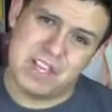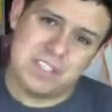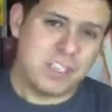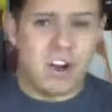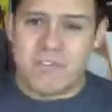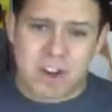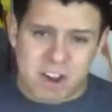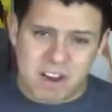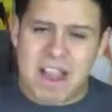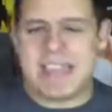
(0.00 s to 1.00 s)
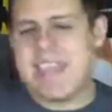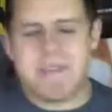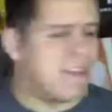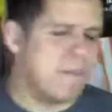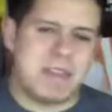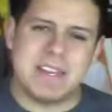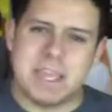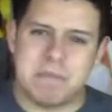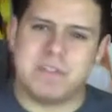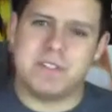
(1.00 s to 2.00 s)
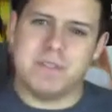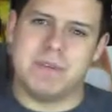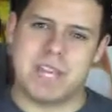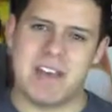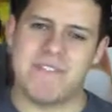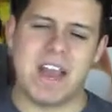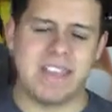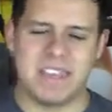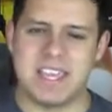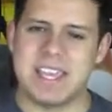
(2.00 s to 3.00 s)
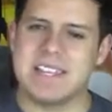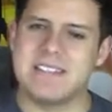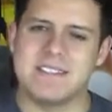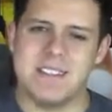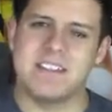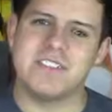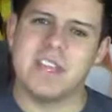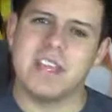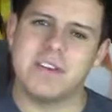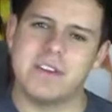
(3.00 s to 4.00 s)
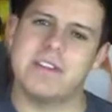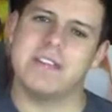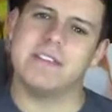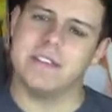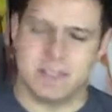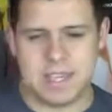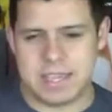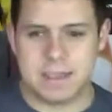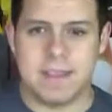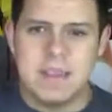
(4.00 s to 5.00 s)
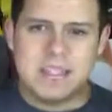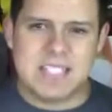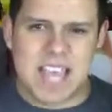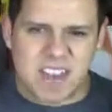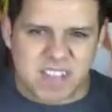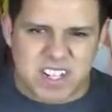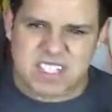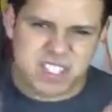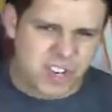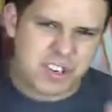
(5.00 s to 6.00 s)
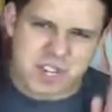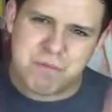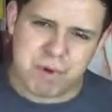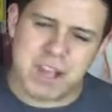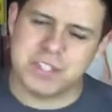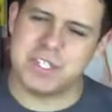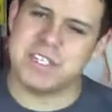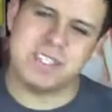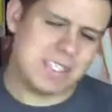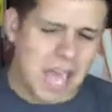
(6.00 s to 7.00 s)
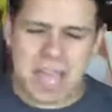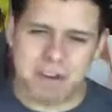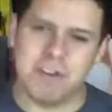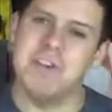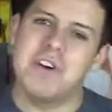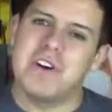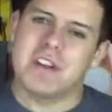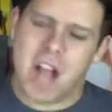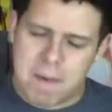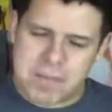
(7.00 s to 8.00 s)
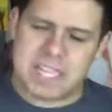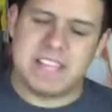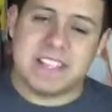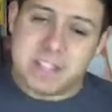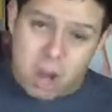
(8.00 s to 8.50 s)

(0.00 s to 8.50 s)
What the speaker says: So overall, I can't recommend Neighbors 2 enough. I think it is such a good thing to have a dirty, raunchy style comedy that's a